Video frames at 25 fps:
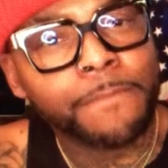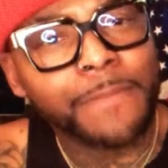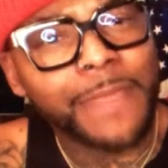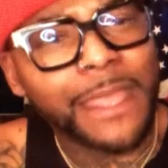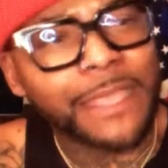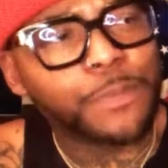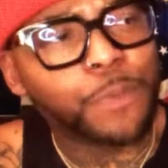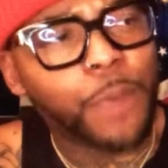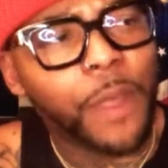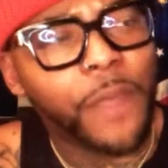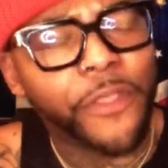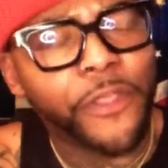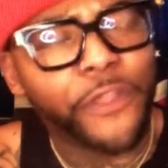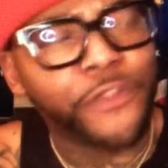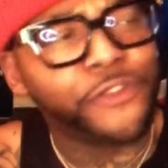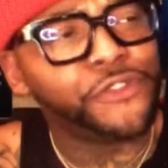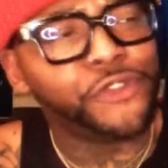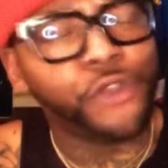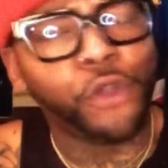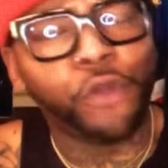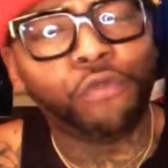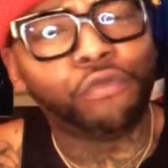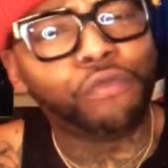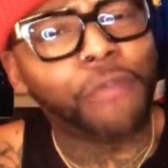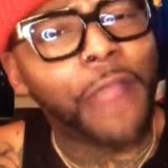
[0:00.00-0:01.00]
That's why there's
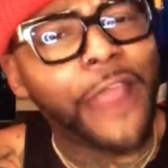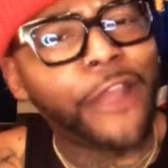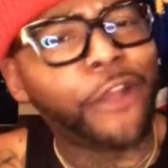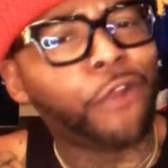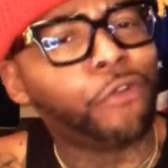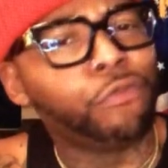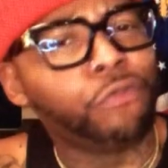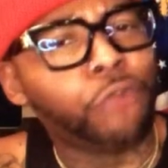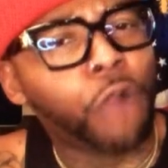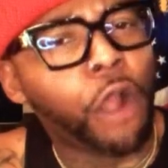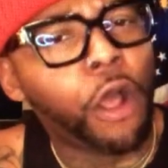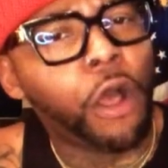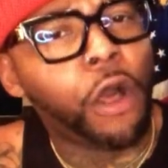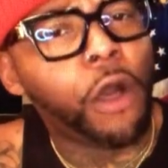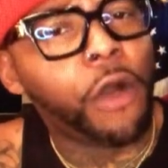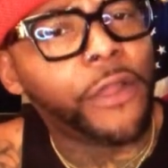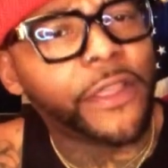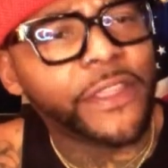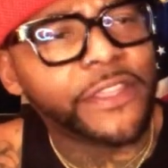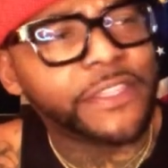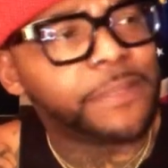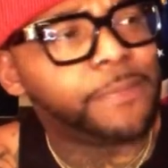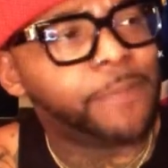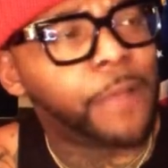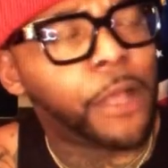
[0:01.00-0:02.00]
no right or wrong.
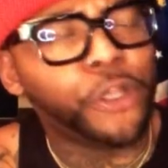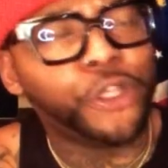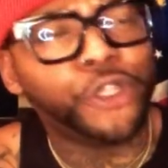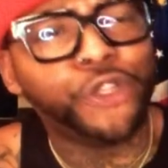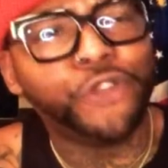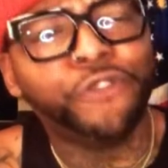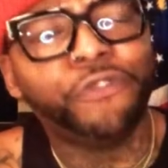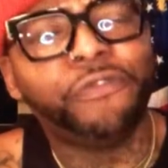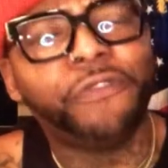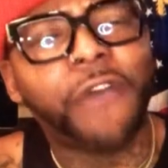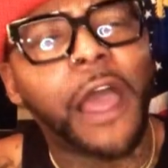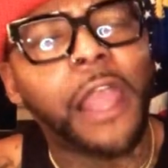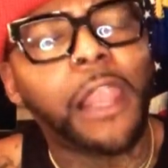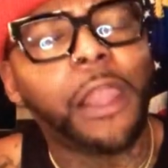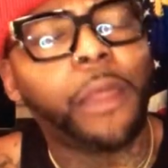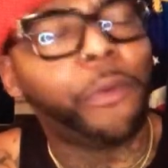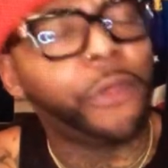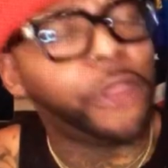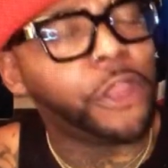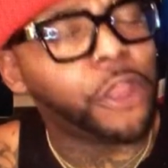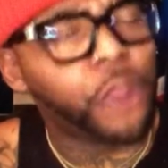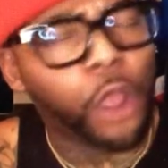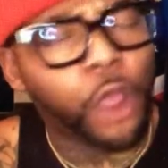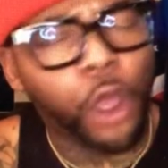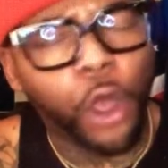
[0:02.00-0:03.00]
It's about you
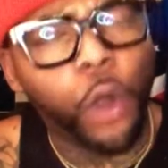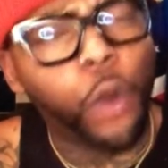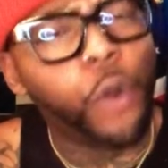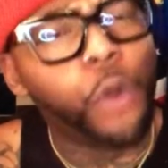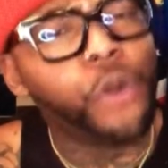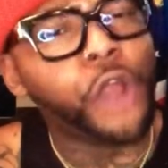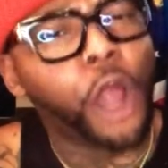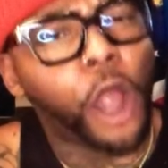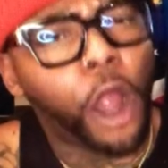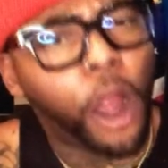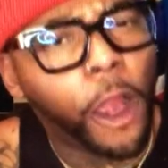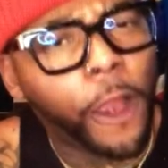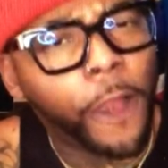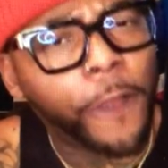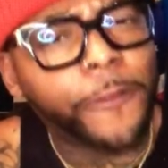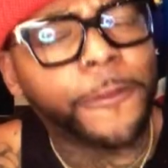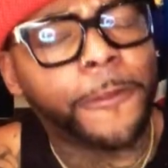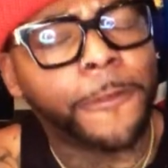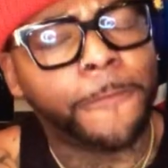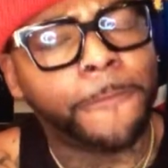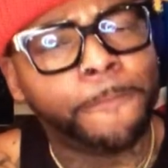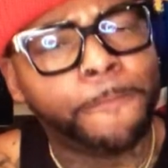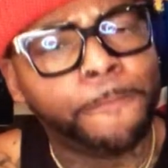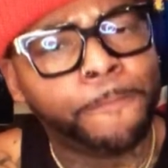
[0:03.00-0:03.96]
following your own heart.